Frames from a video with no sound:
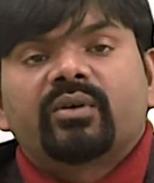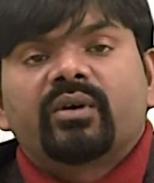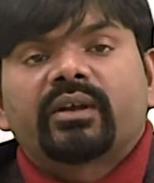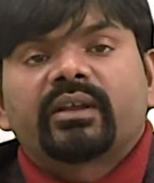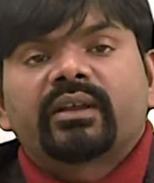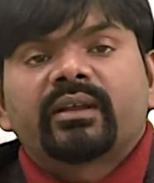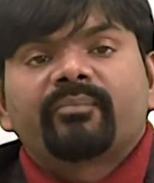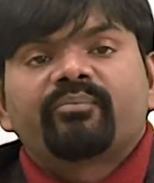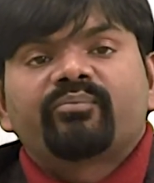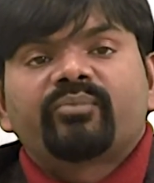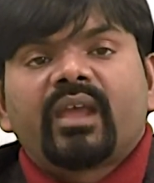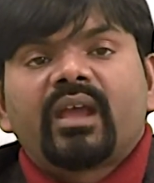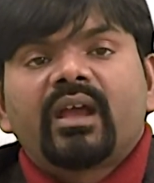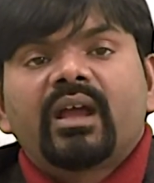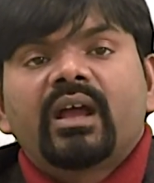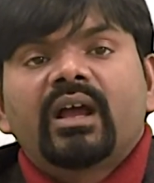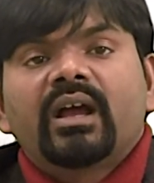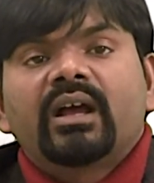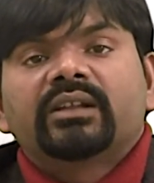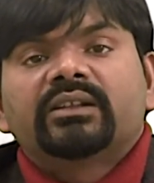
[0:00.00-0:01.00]
Okay,
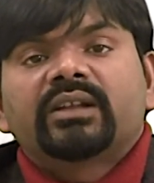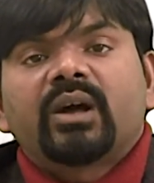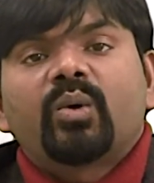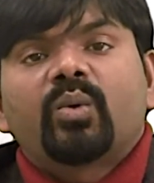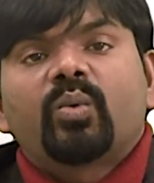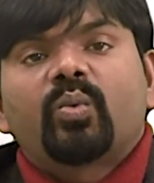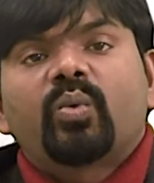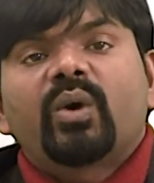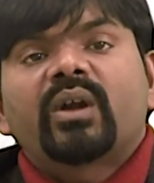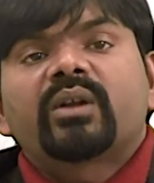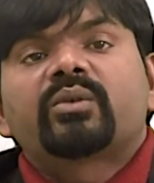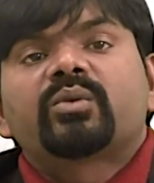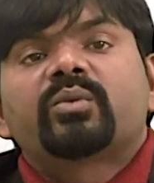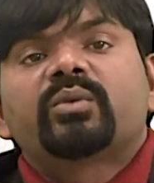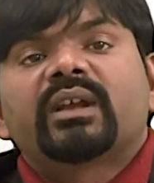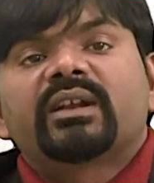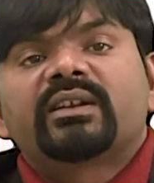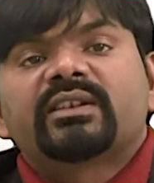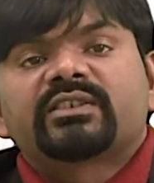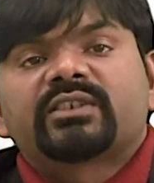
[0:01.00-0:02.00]
now what do
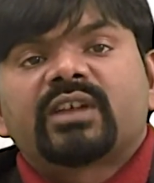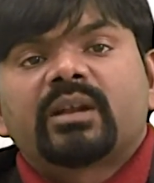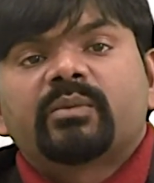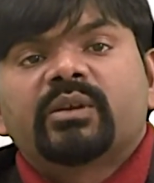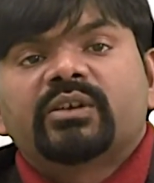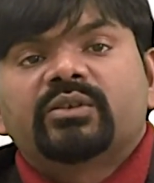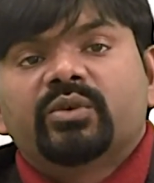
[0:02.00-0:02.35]
we understand by